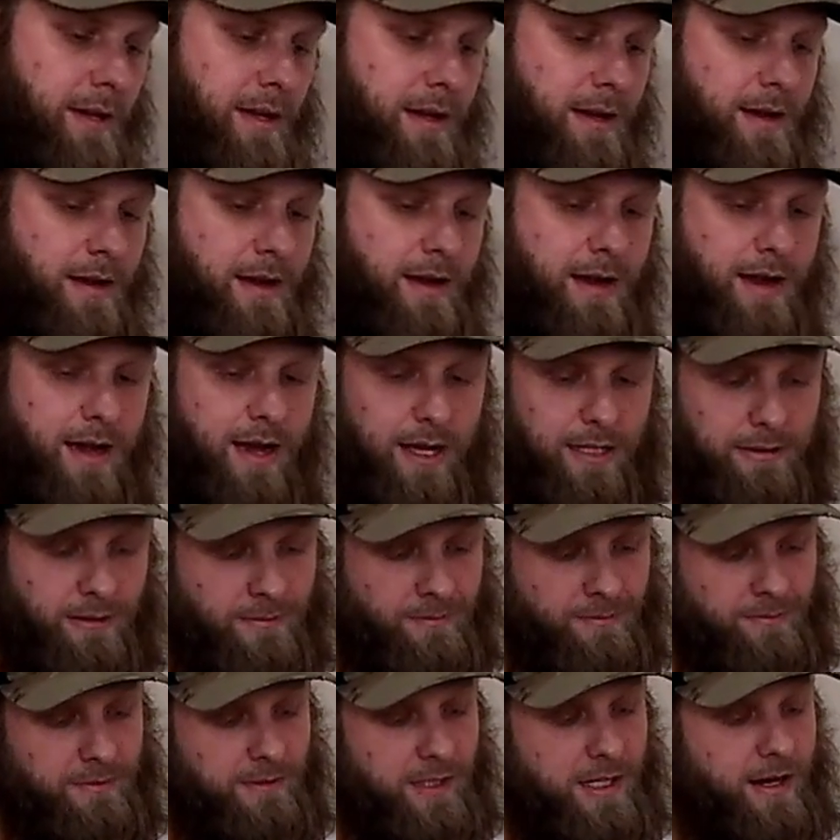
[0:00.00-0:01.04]
Yeah. All
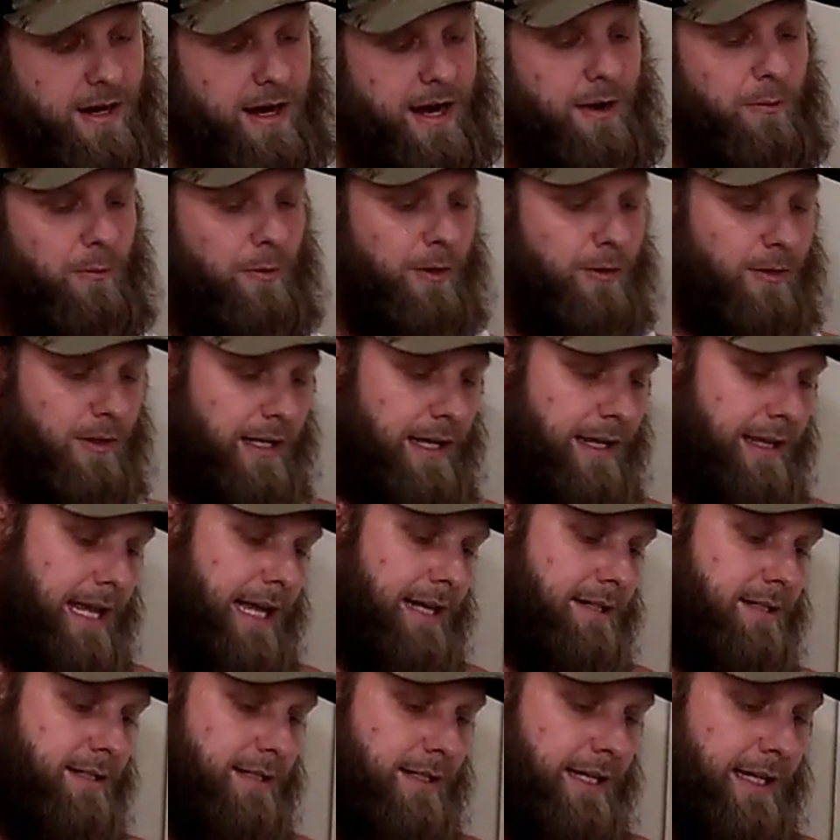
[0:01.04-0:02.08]
right, we're going to let
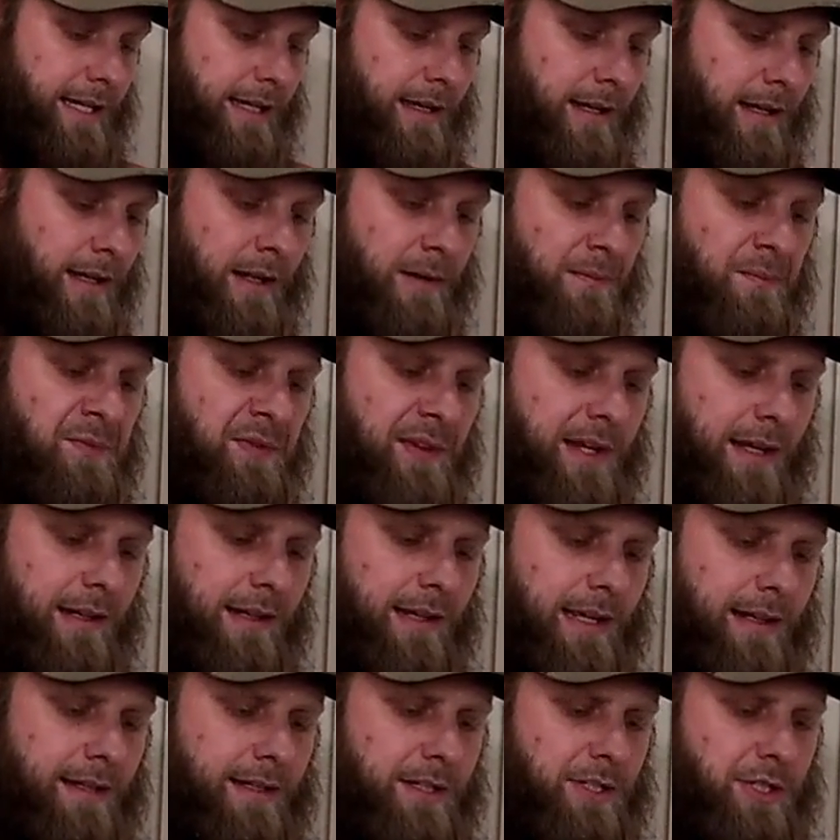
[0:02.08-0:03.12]
that sit and
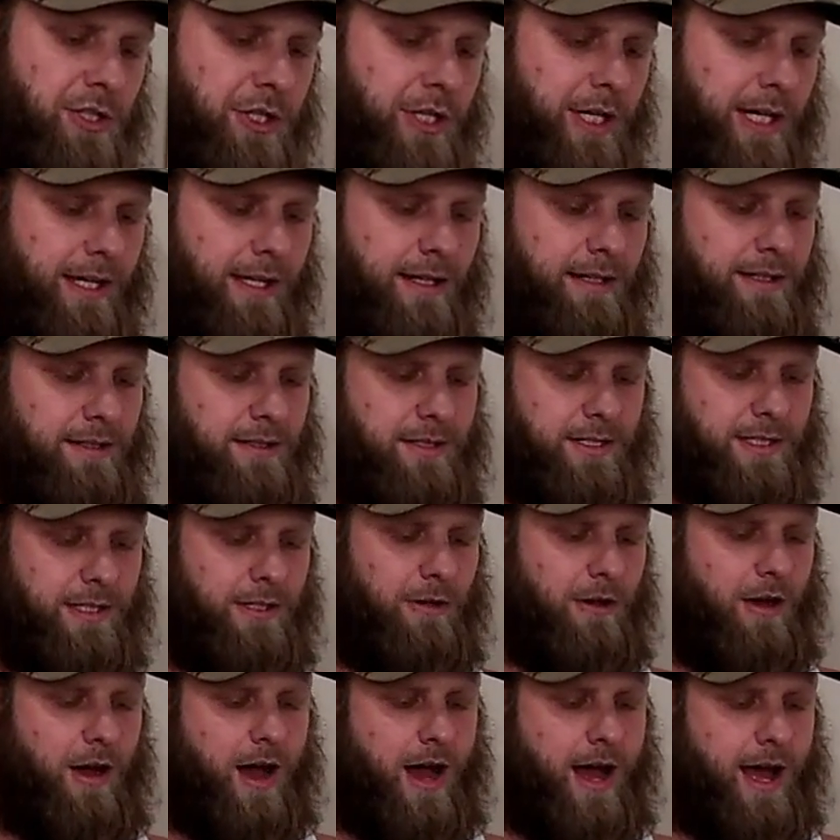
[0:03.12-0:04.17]
let this chicken, it's
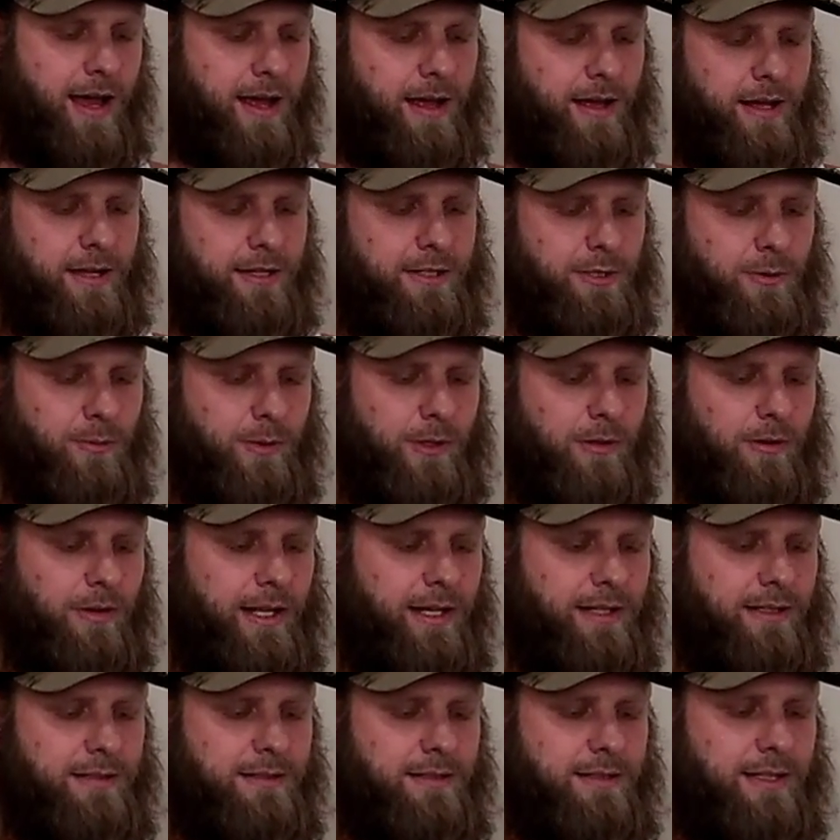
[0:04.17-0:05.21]
still hot, so we're going to
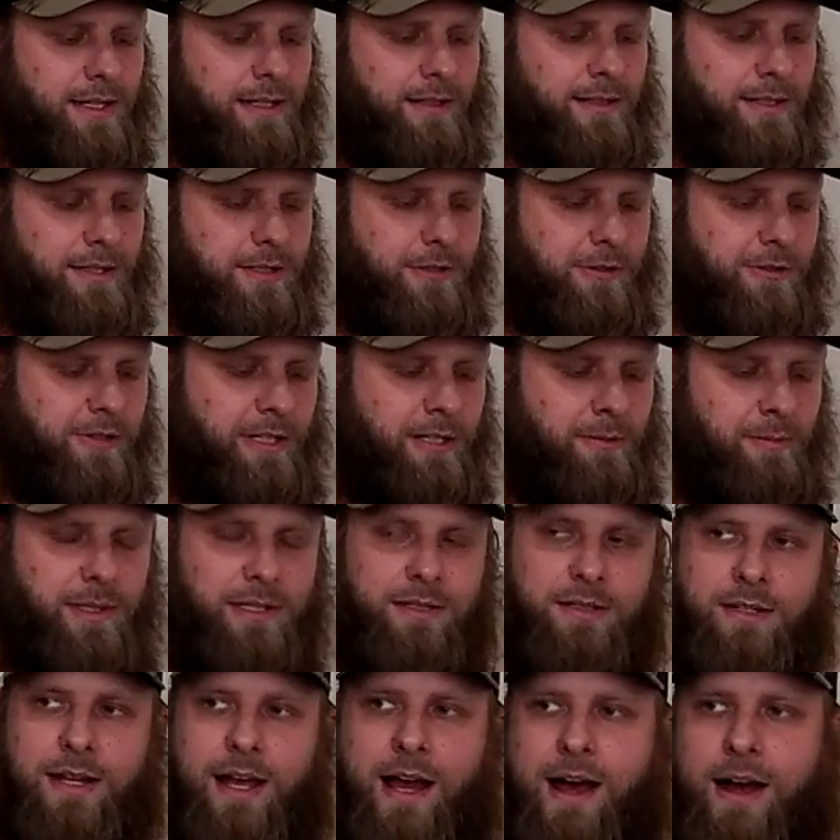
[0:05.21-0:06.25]
let it sit in this creamy
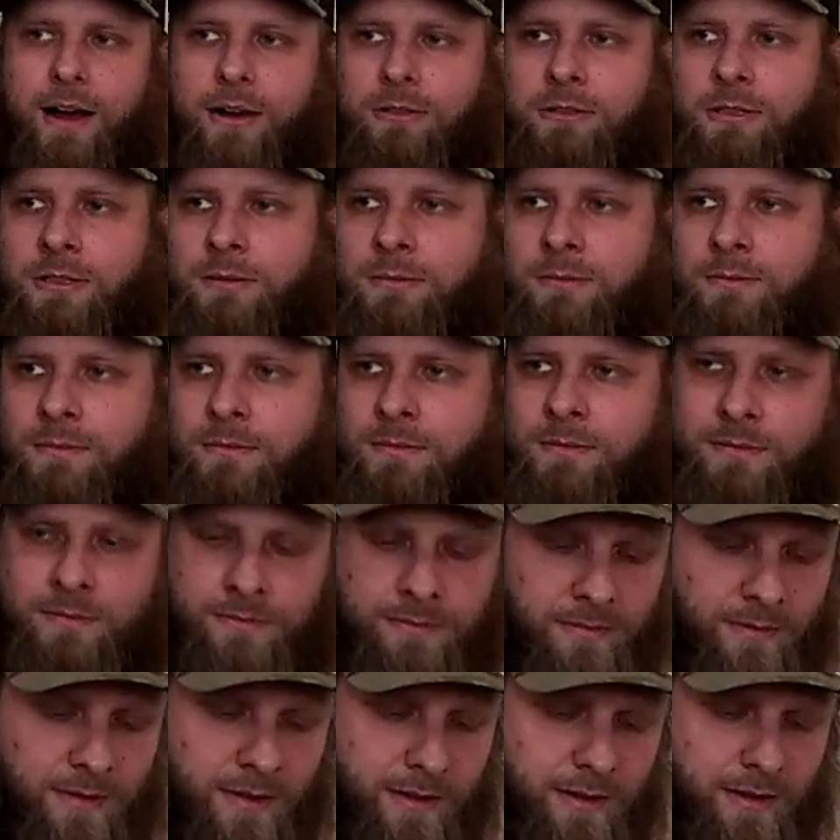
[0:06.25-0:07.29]
style.
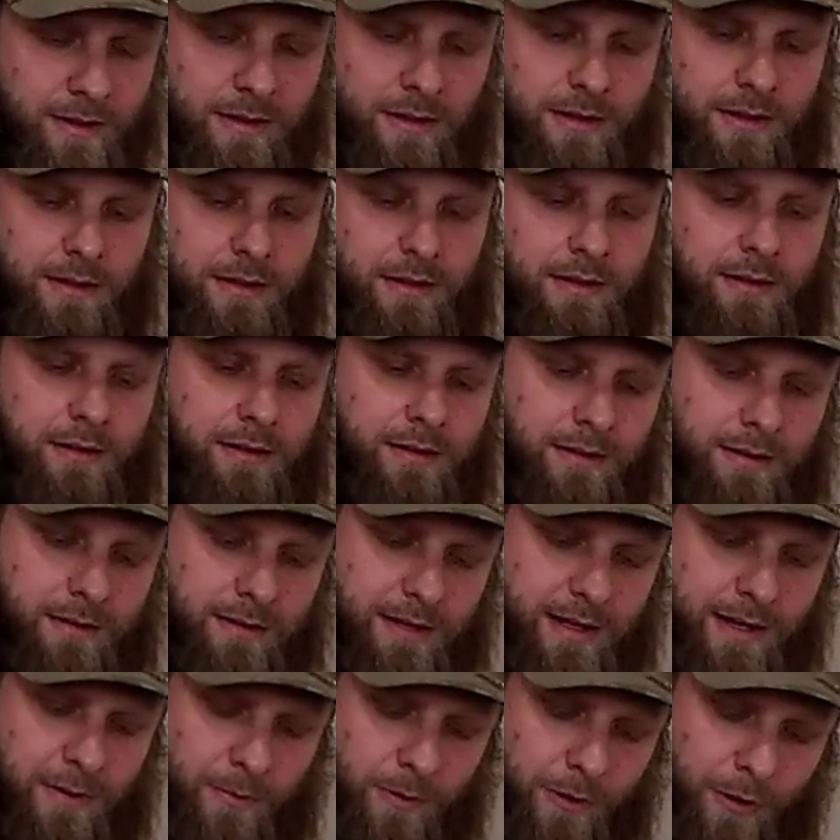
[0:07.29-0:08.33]

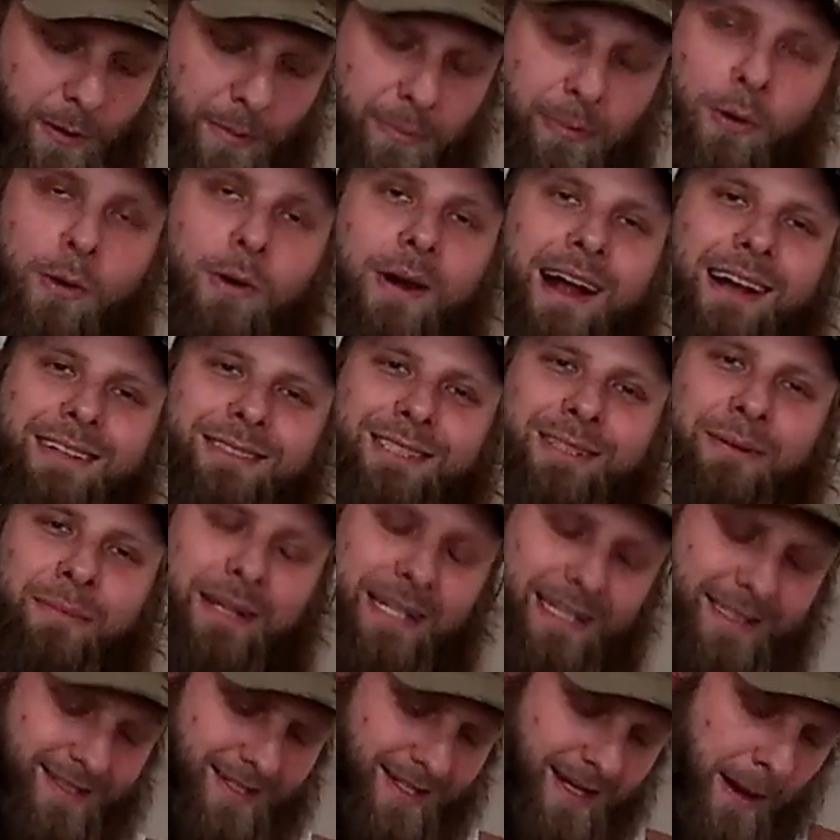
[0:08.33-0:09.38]
And we're going to pour out some
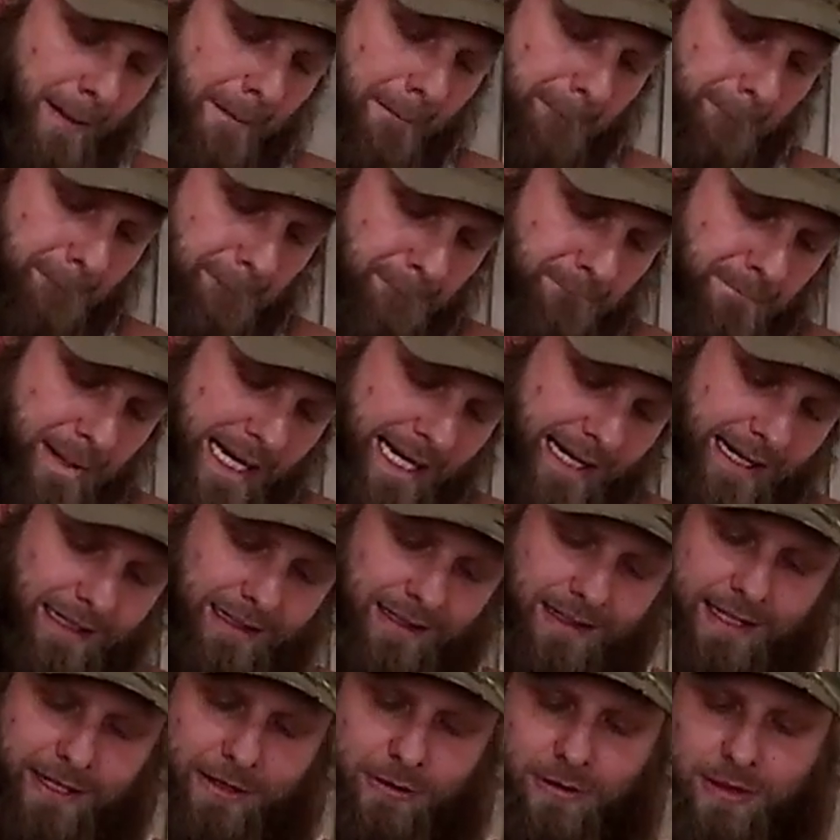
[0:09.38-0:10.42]
of this Big
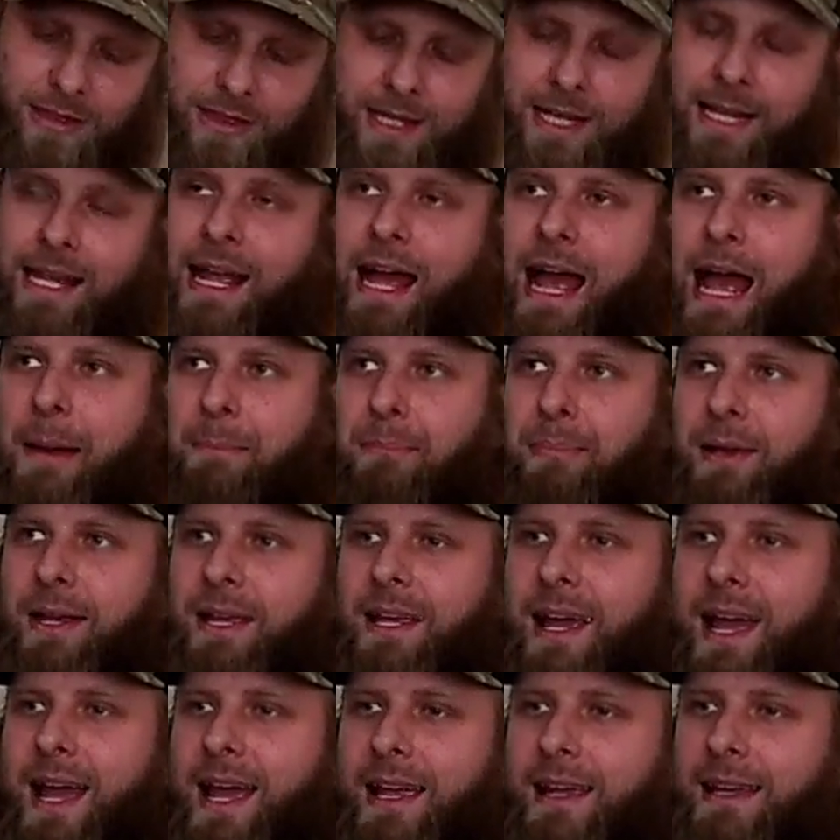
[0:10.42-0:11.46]
Little Thing
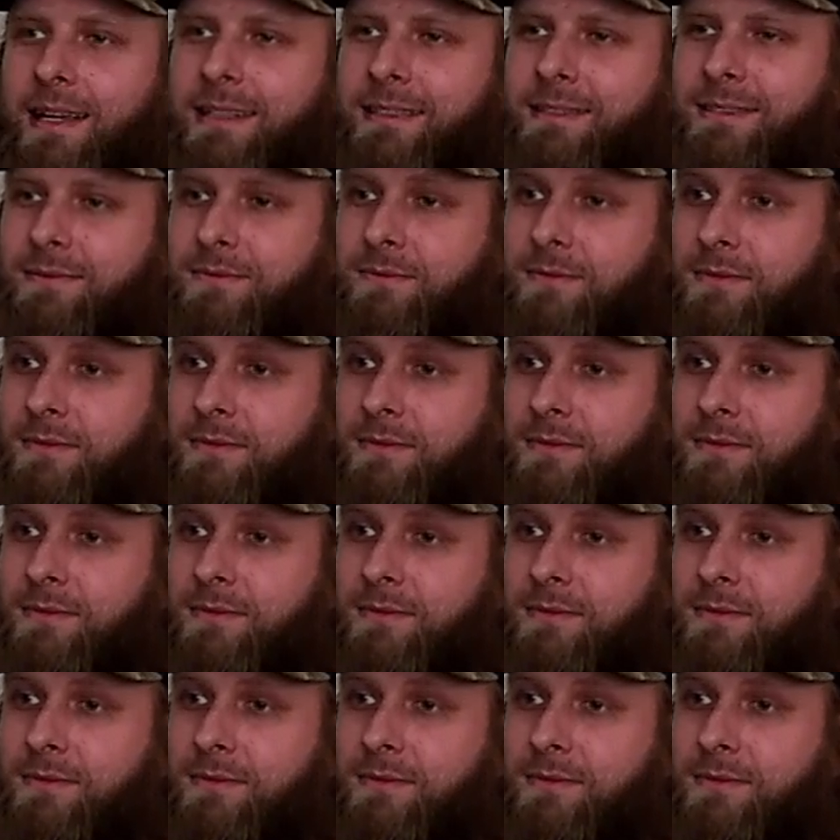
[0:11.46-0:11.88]
IPA.